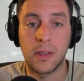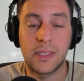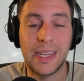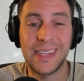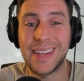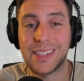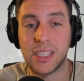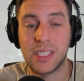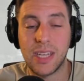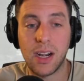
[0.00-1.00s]
didn't
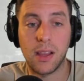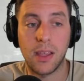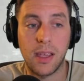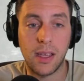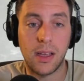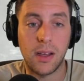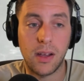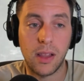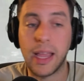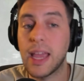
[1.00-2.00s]
necessarily
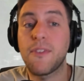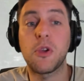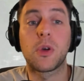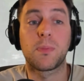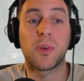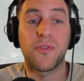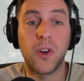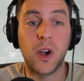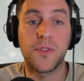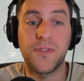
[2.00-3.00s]
like if he would have
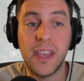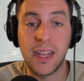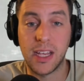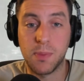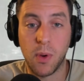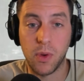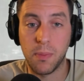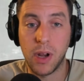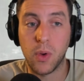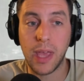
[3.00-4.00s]
preferred Phoenix but would have
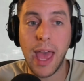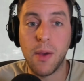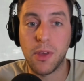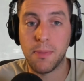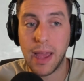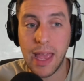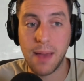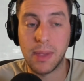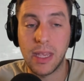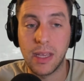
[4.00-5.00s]
been okay with
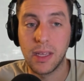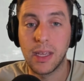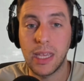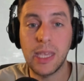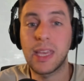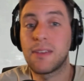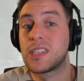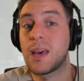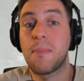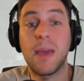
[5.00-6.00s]
Miami, he gives
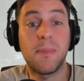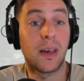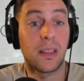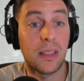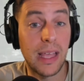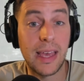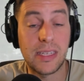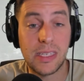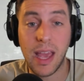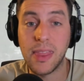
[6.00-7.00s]
them maybe a
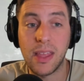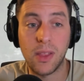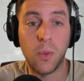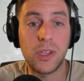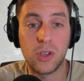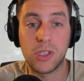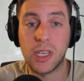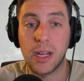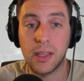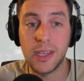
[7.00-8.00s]
list and then the Wizards
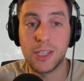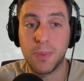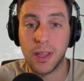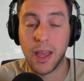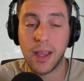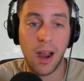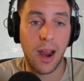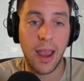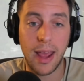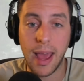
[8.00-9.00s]
can at least be like, "All
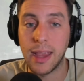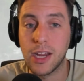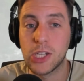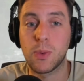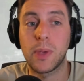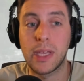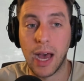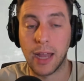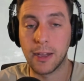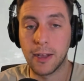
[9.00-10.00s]
right, hey, here's what we
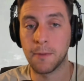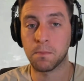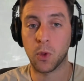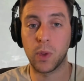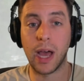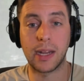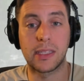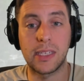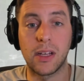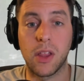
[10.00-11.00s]
got. We got a
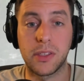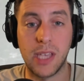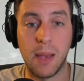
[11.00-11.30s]
deal on the